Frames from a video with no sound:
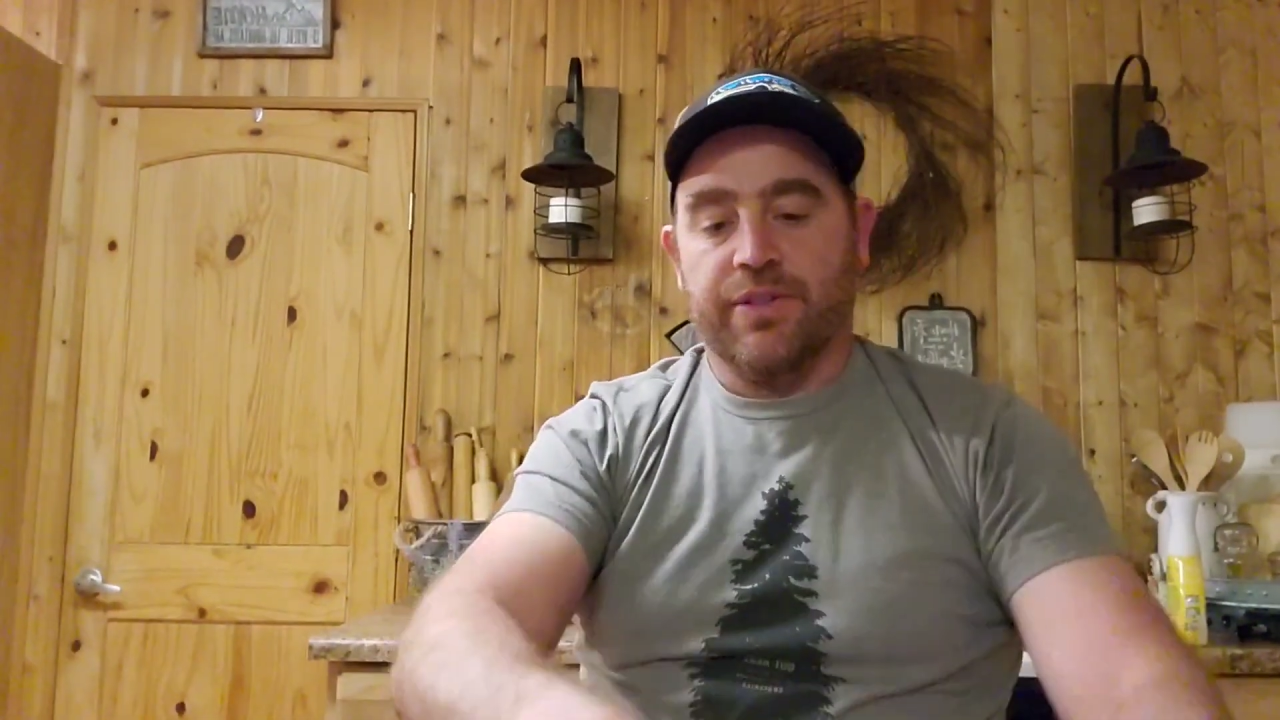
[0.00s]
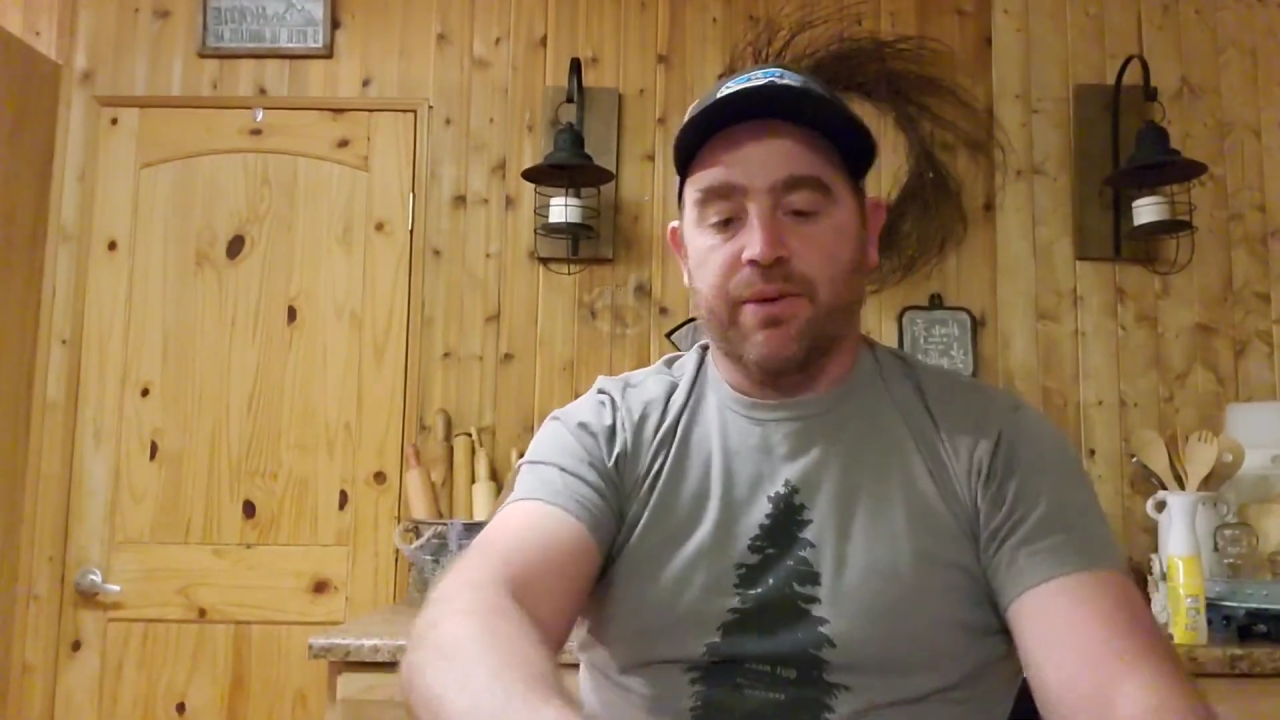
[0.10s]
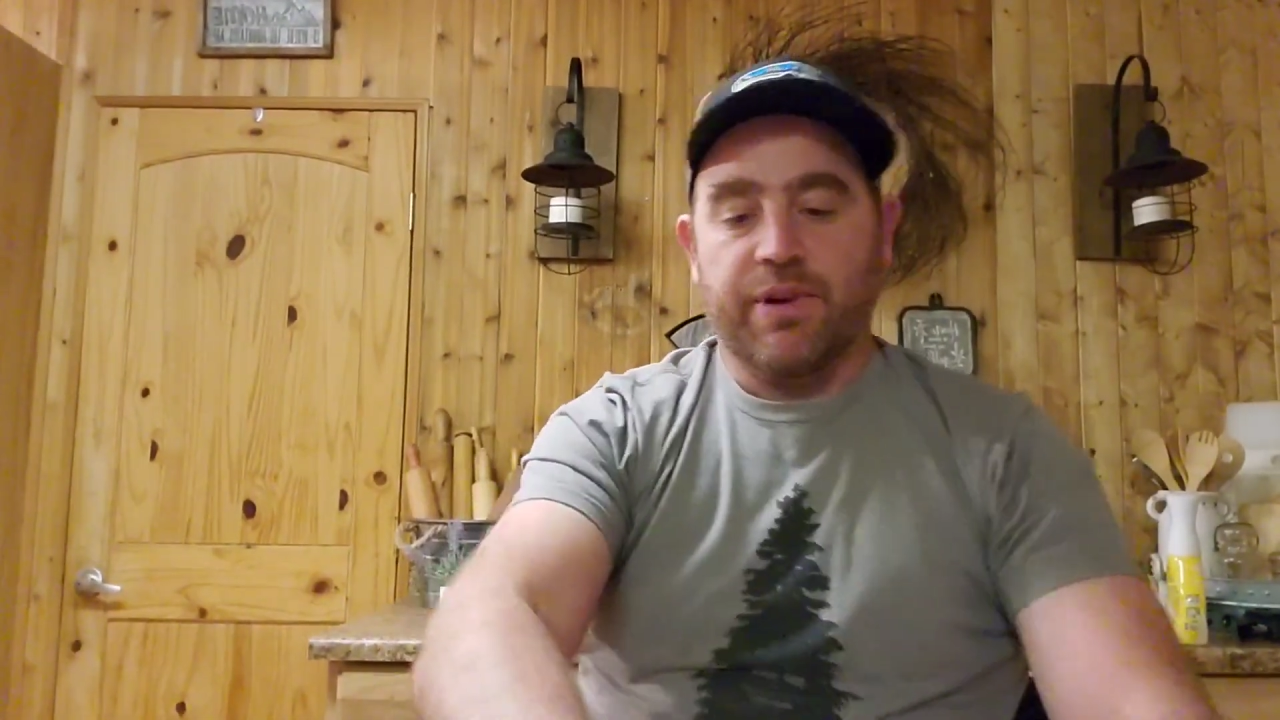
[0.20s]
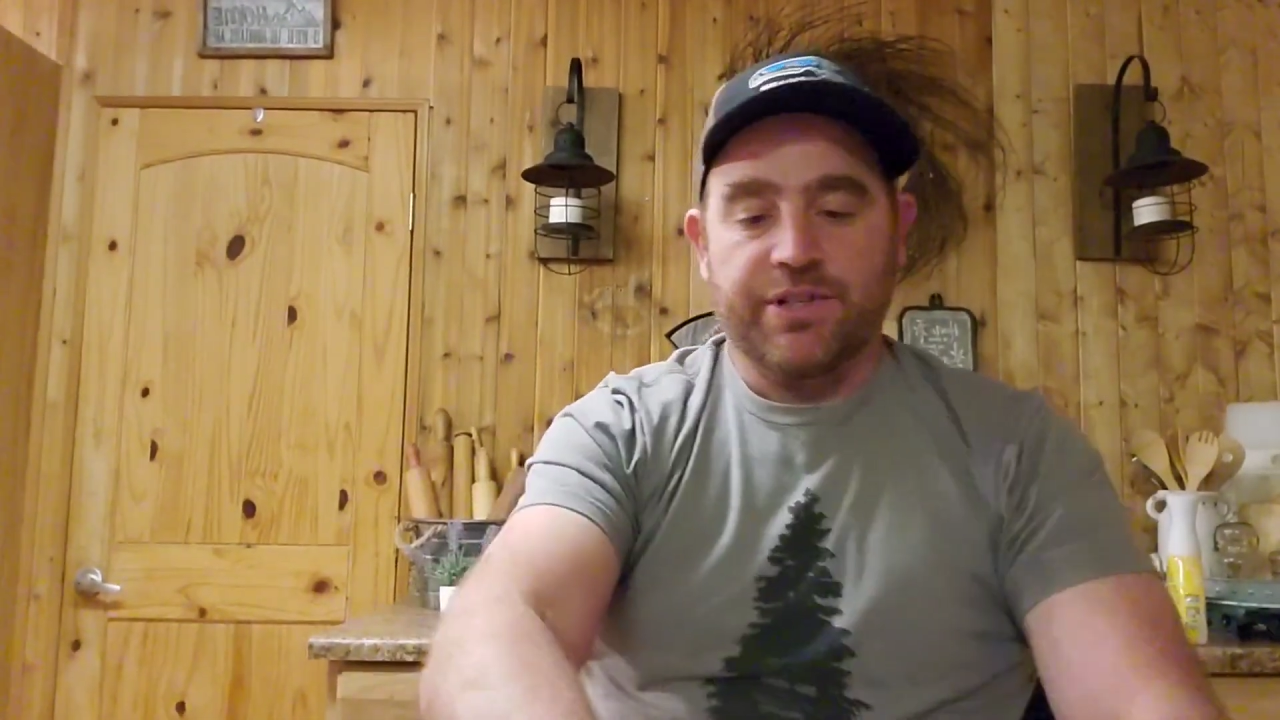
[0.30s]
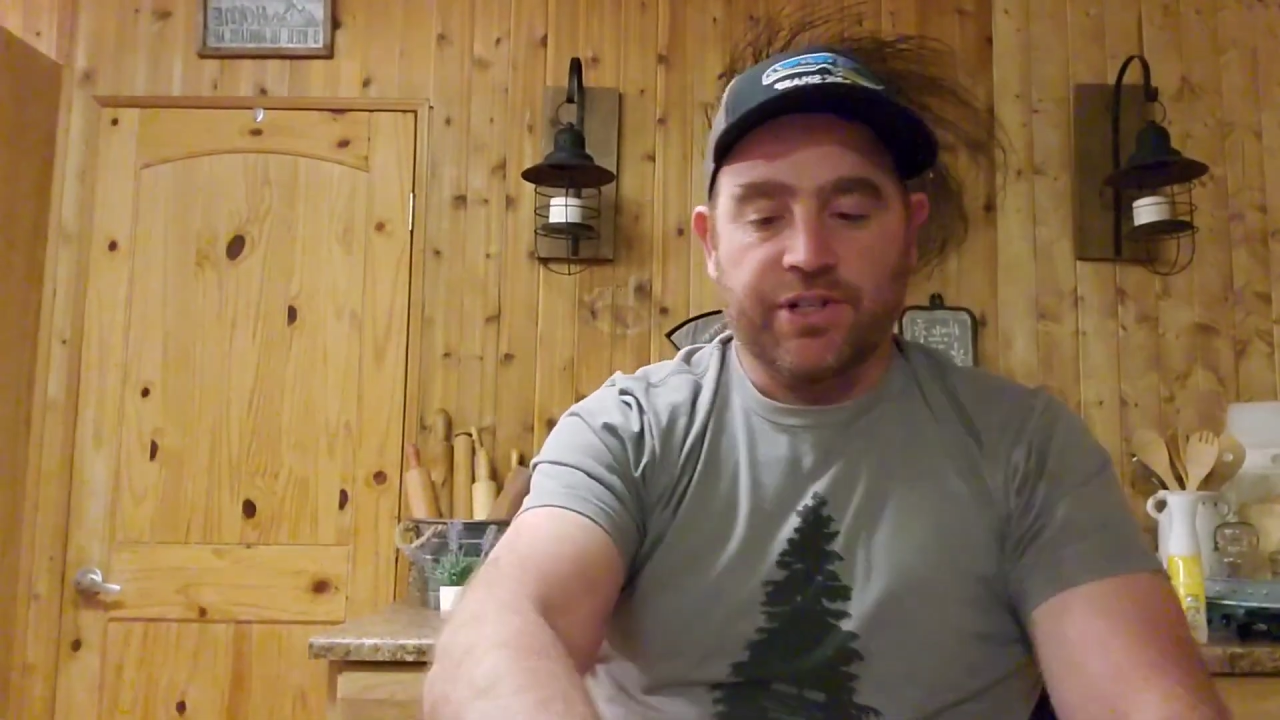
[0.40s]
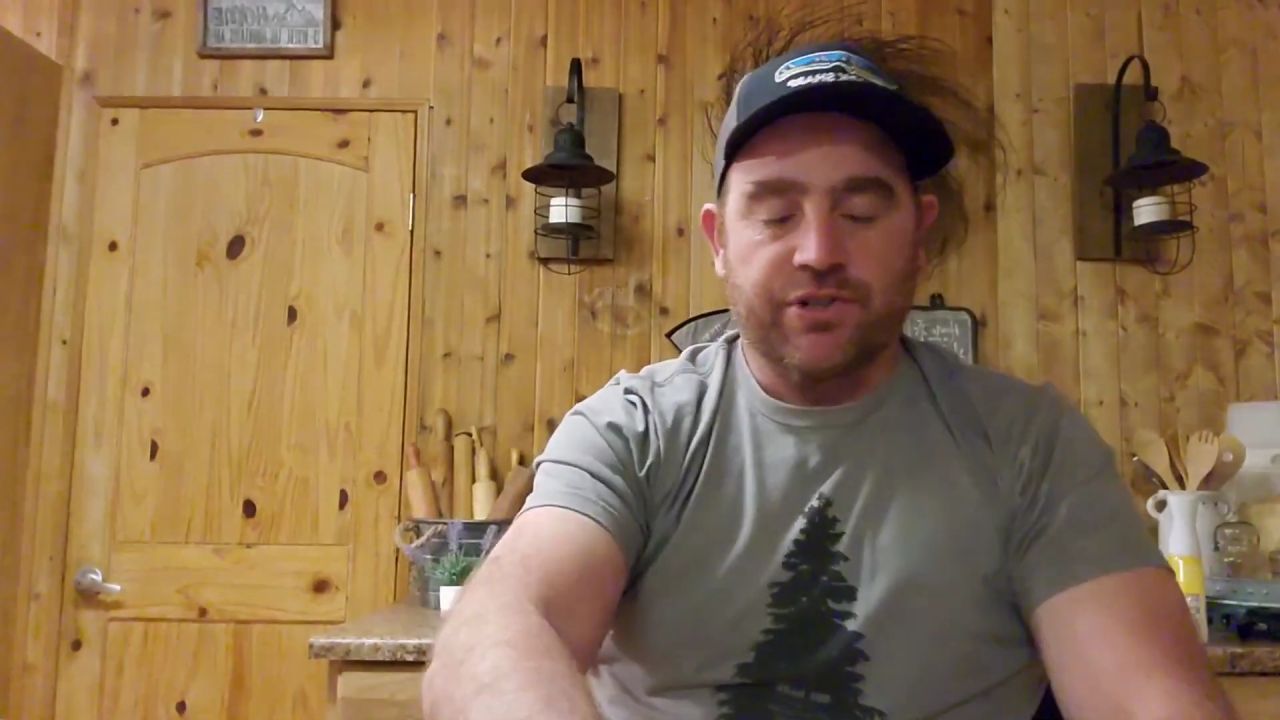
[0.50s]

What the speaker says: they want you